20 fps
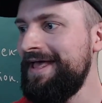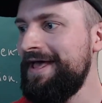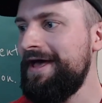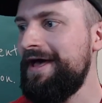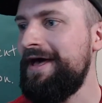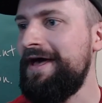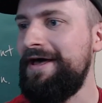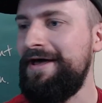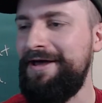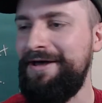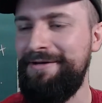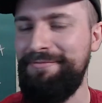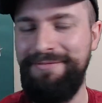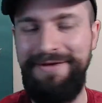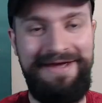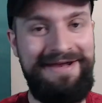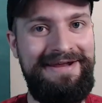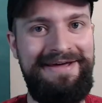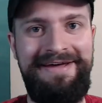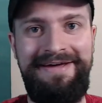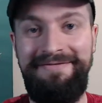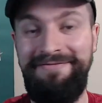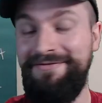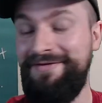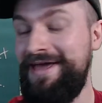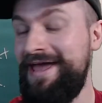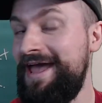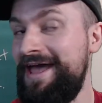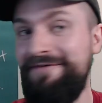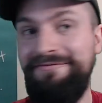And I
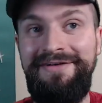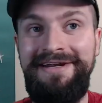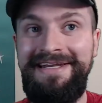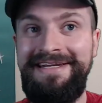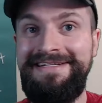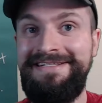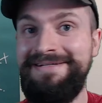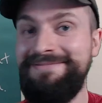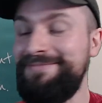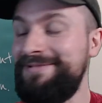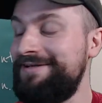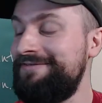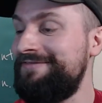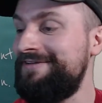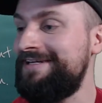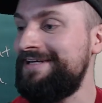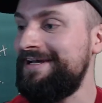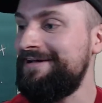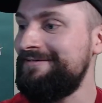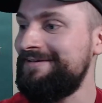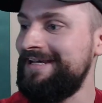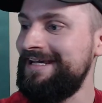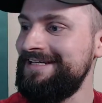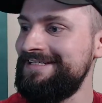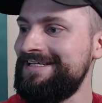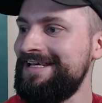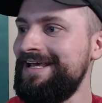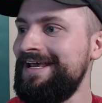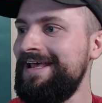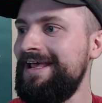haven't let him live it down
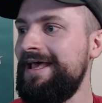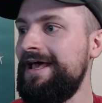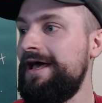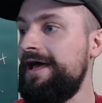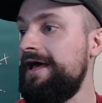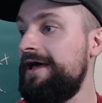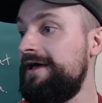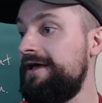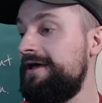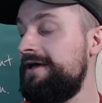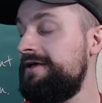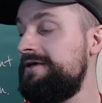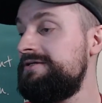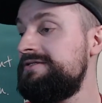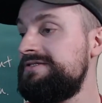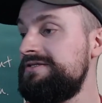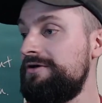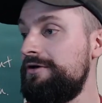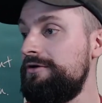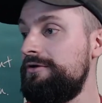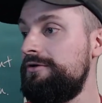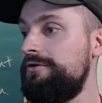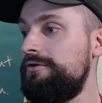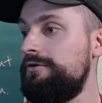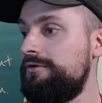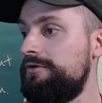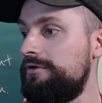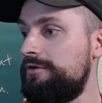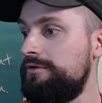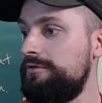yet.
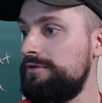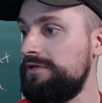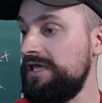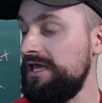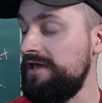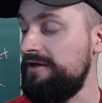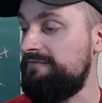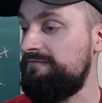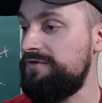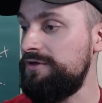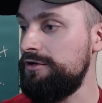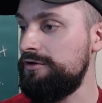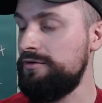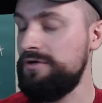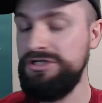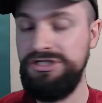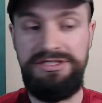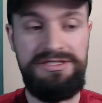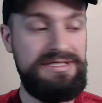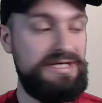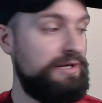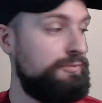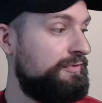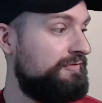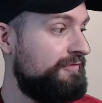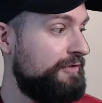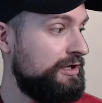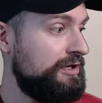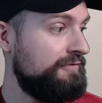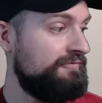So yeah, a few questions there.
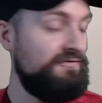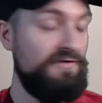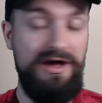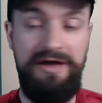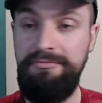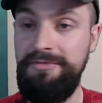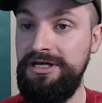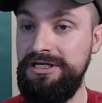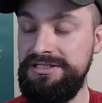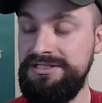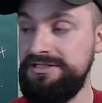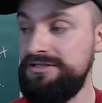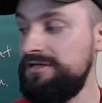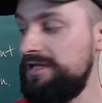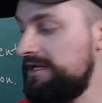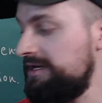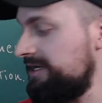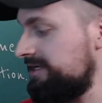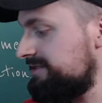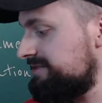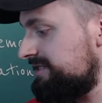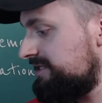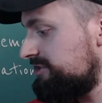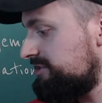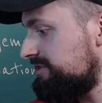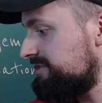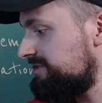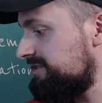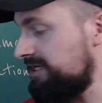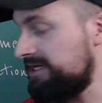We've only got 5 minutes till our next
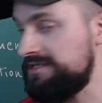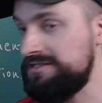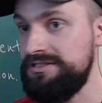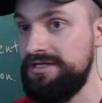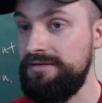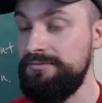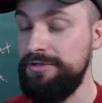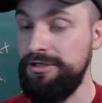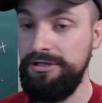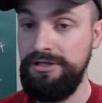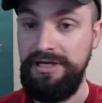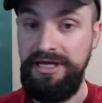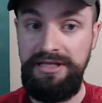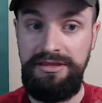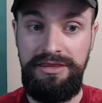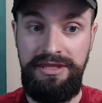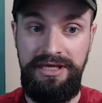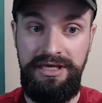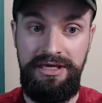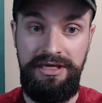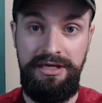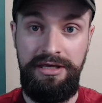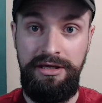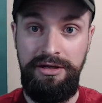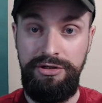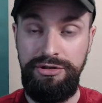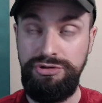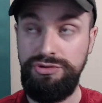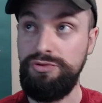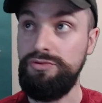session starts. So I'm going to get the
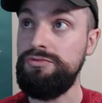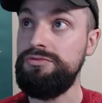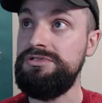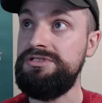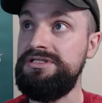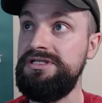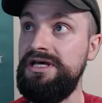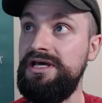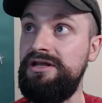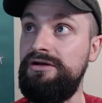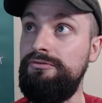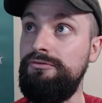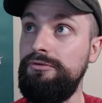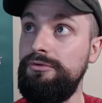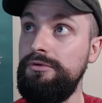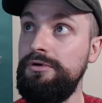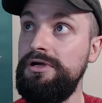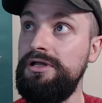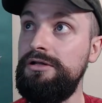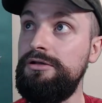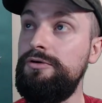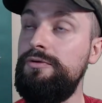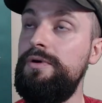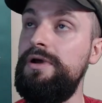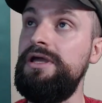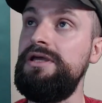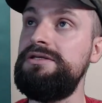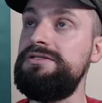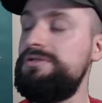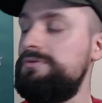draw done real
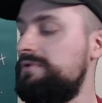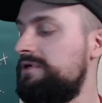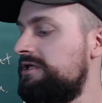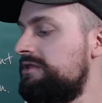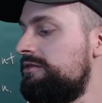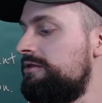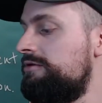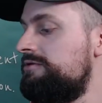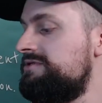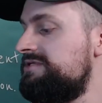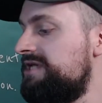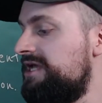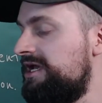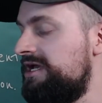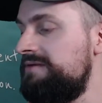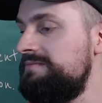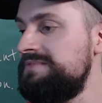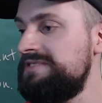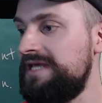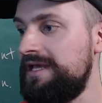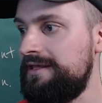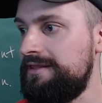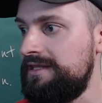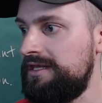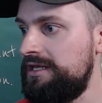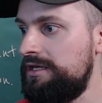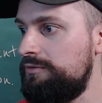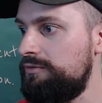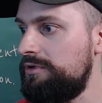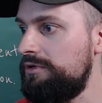quick so we get those names, and
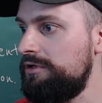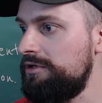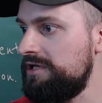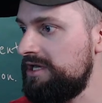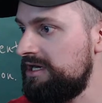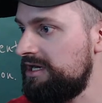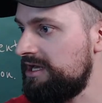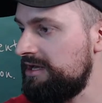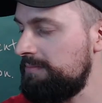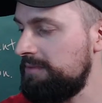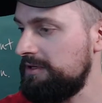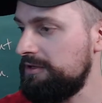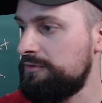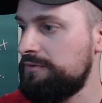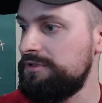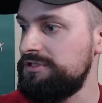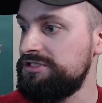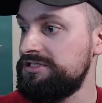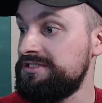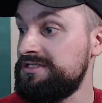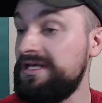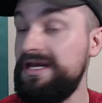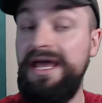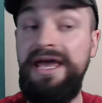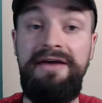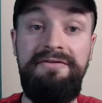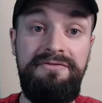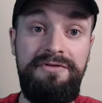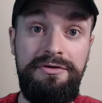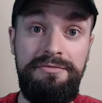then we'll look at a couple of questions that
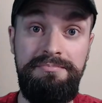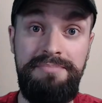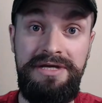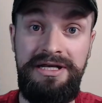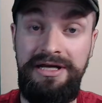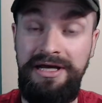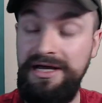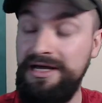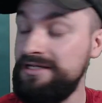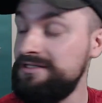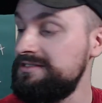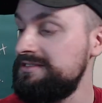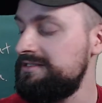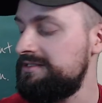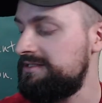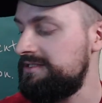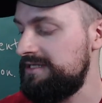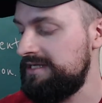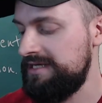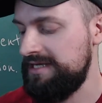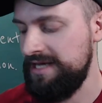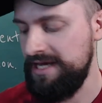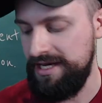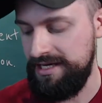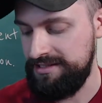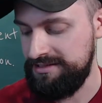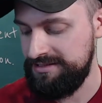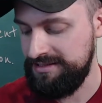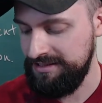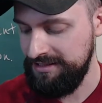have not been answered
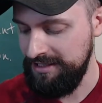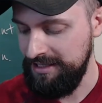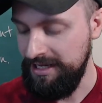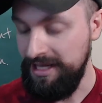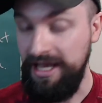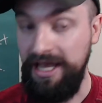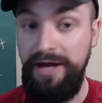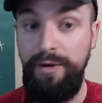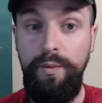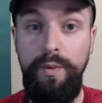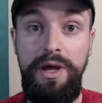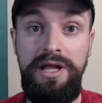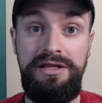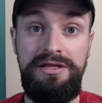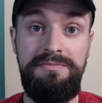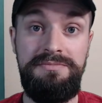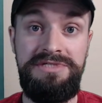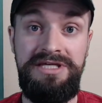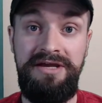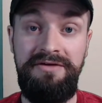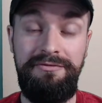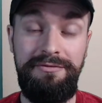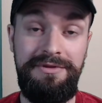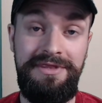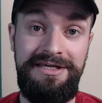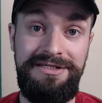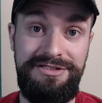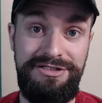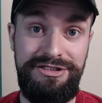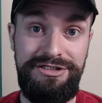yet. And welcome to everyone
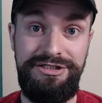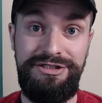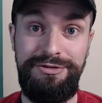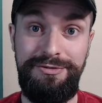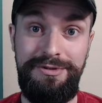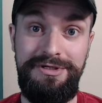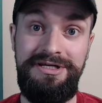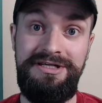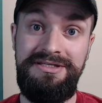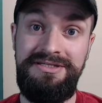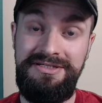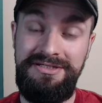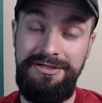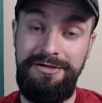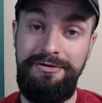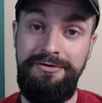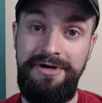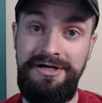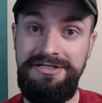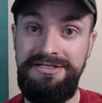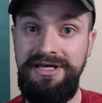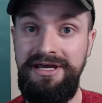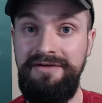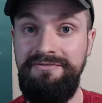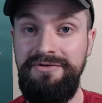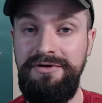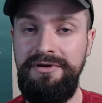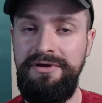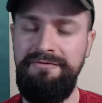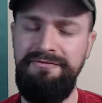that's just joined. It's so great to
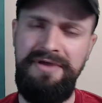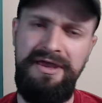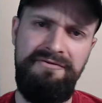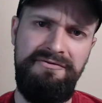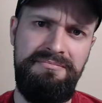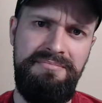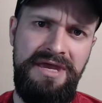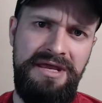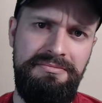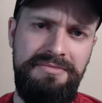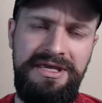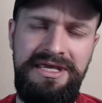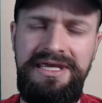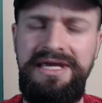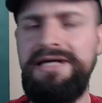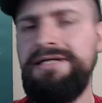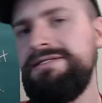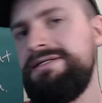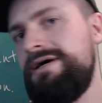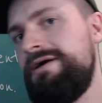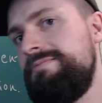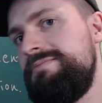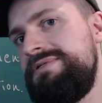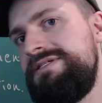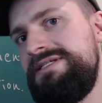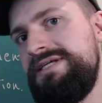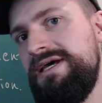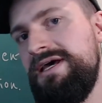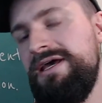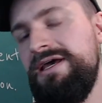have you. If you haven't met me yet, I'm
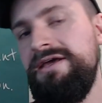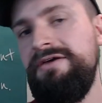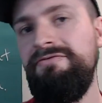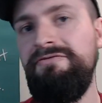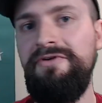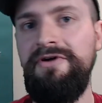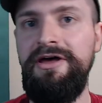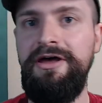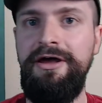Dave.